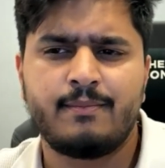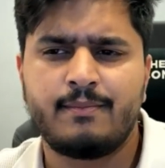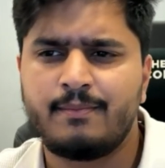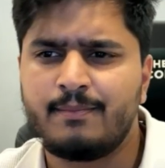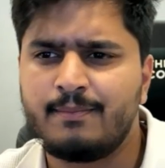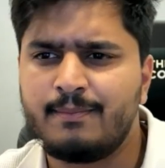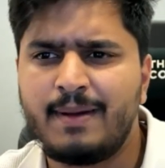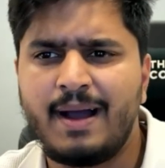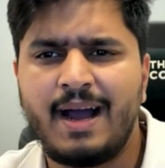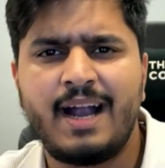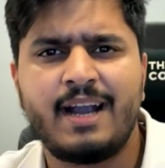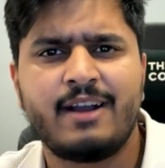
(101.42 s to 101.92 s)

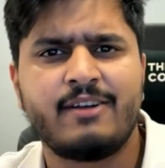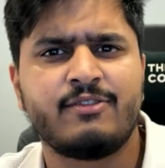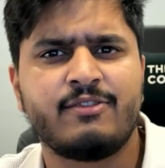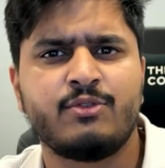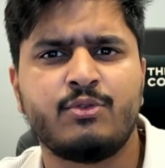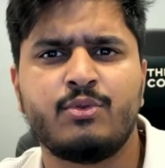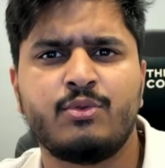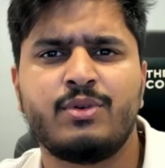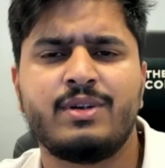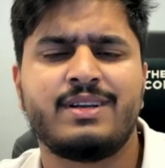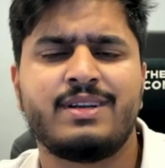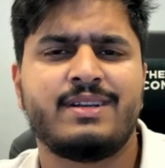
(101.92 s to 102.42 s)
bad
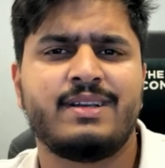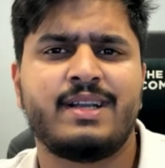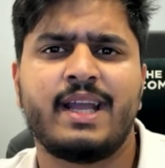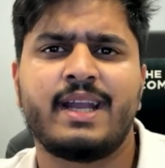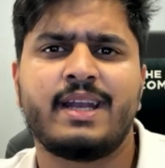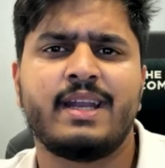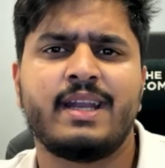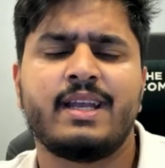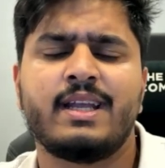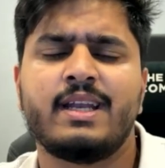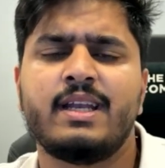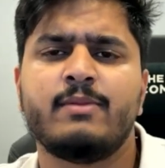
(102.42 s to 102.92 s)
food
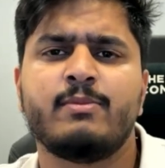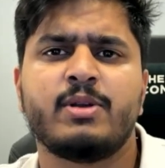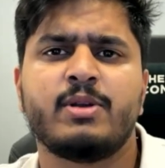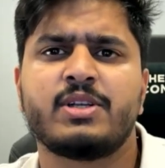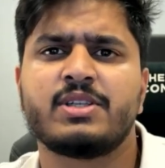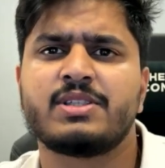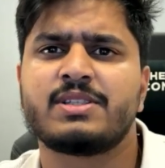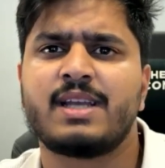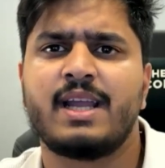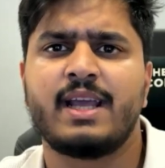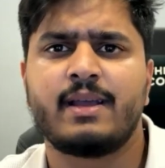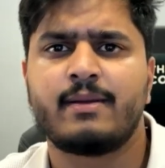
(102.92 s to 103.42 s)
technically, because
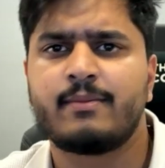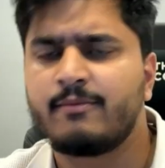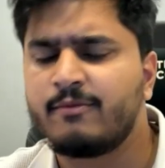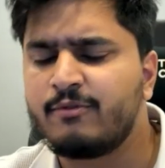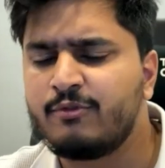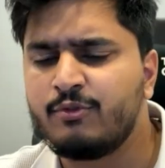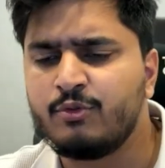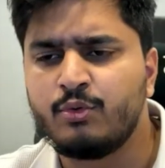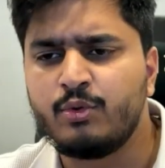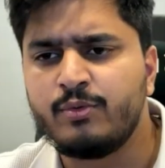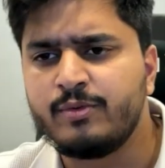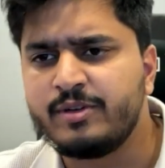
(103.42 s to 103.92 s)
like food
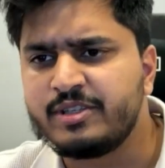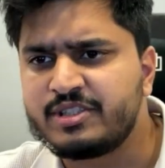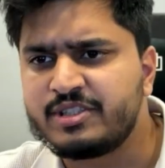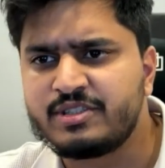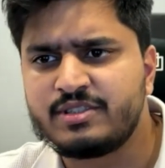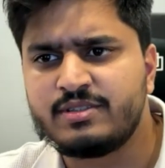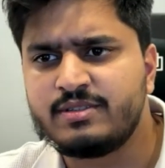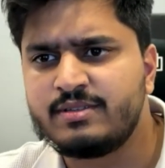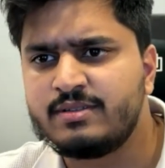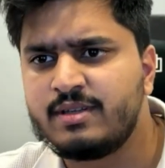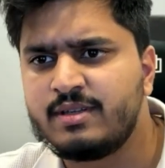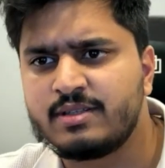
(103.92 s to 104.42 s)
which
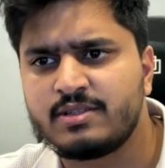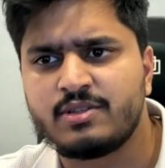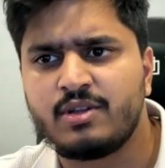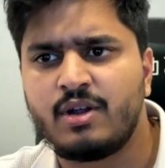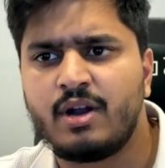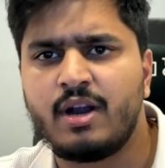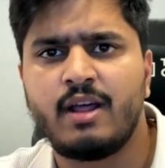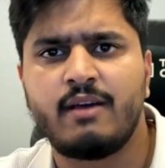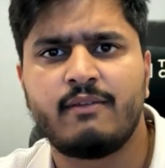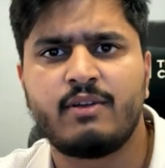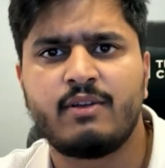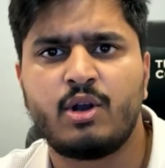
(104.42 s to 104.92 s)
does not
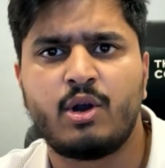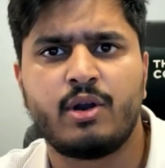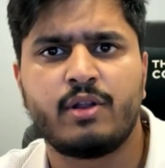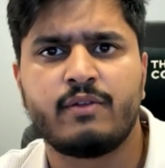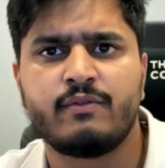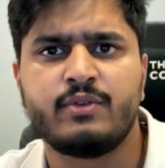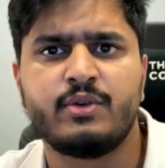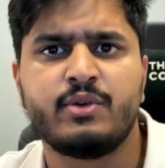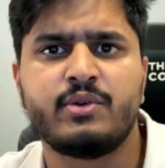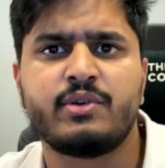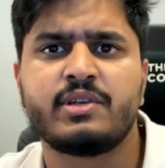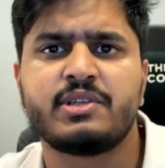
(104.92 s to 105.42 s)
have a lot of
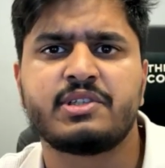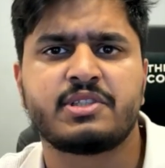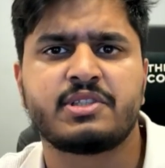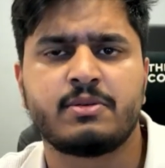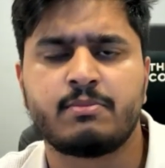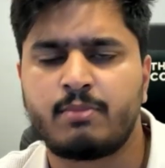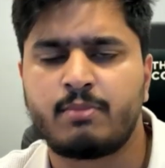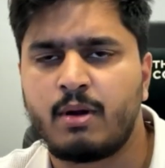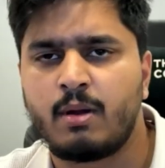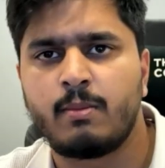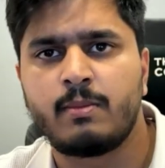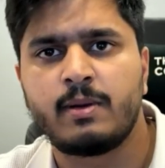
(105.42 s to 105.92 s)
nutrition,
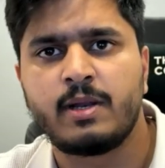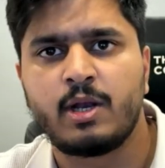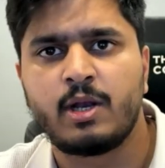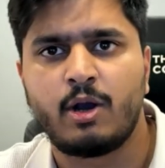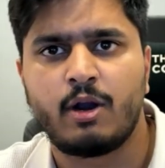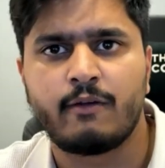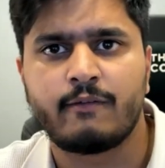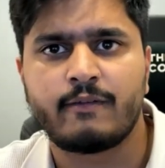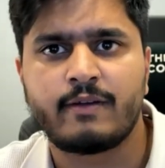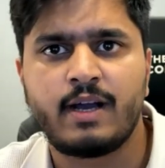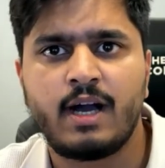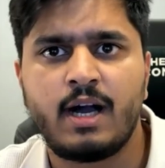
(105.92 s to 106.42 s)
probably a lot
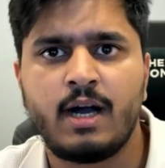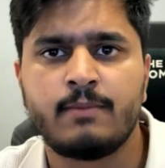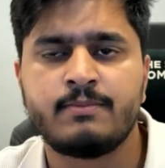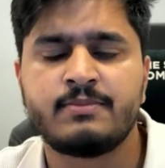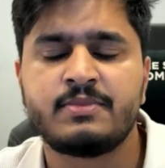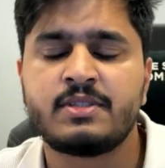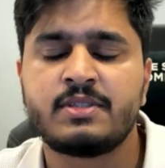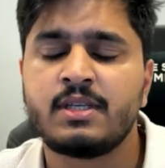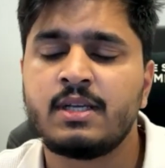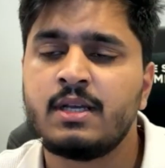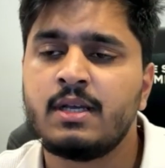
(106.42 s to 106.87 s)
of carbs.